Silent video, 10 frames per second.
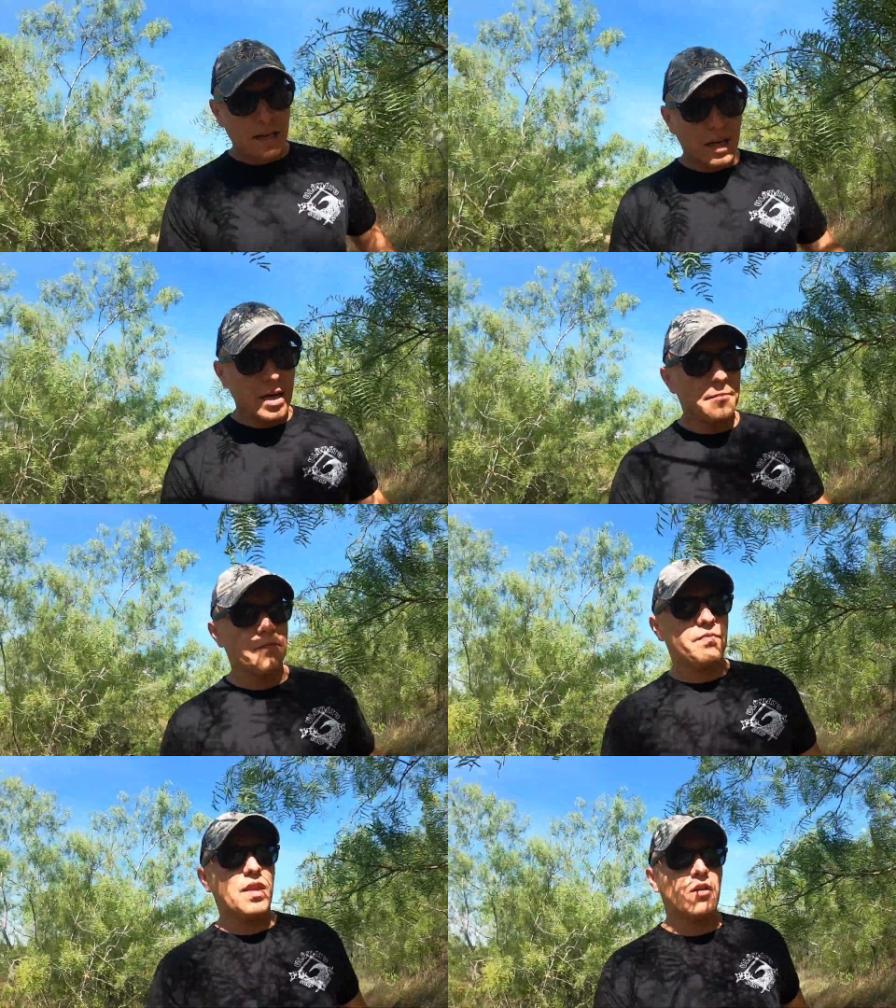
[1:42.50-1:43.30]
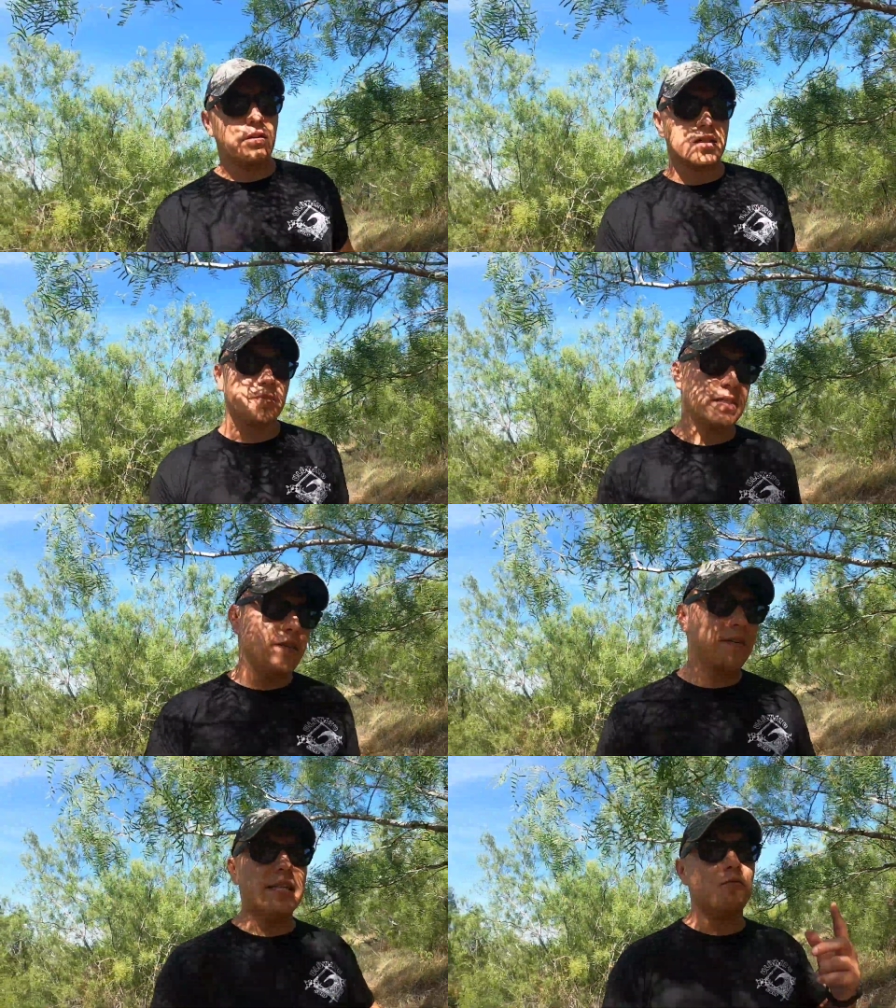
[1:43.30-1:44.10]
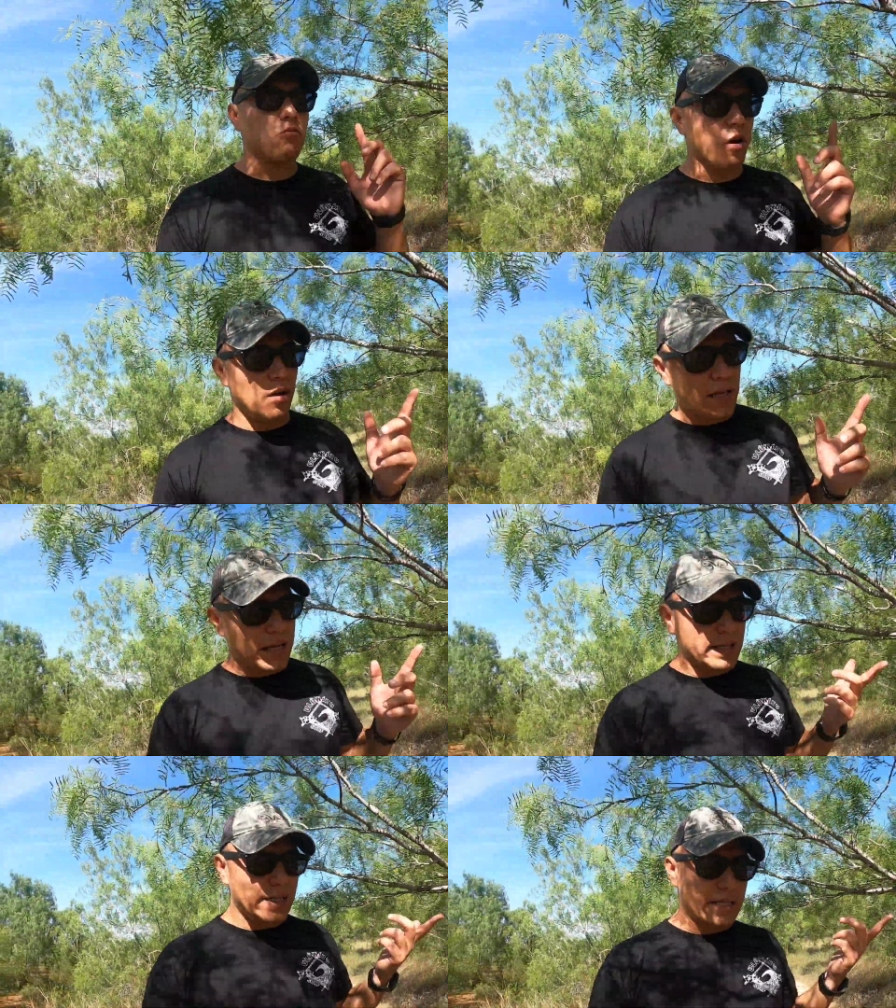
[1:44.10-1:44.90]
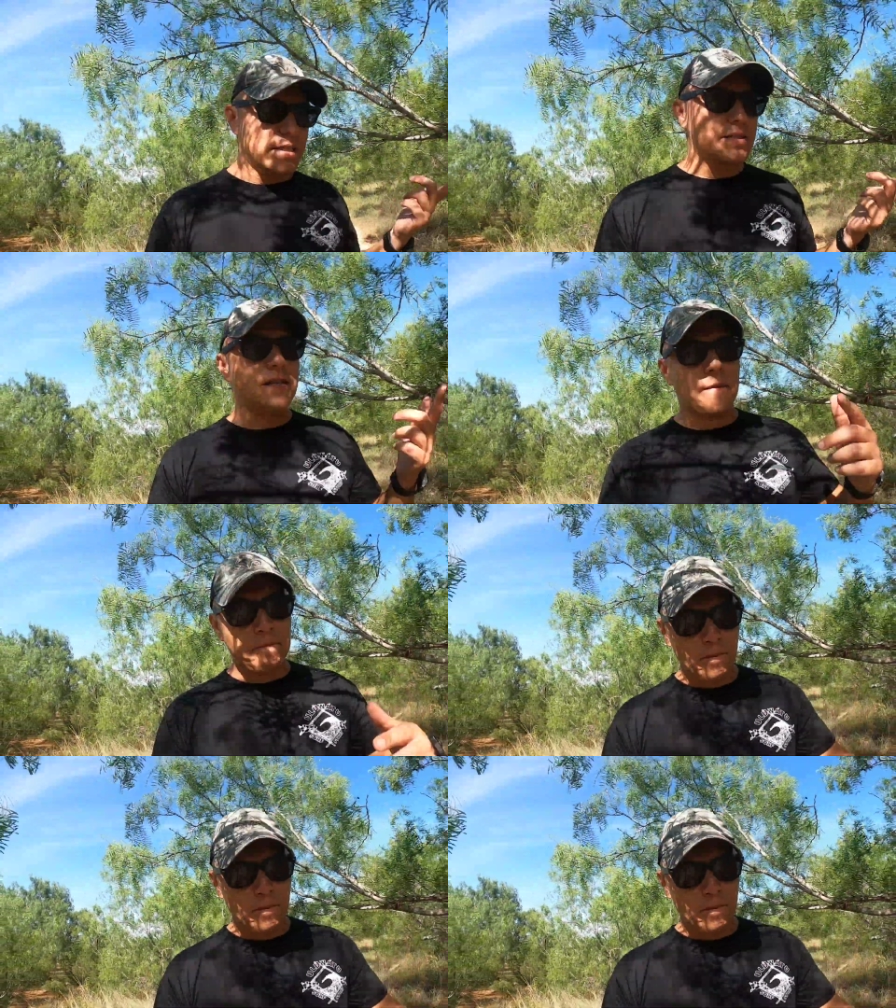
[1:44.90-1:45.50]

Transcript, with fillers: um, specifically raw land at least,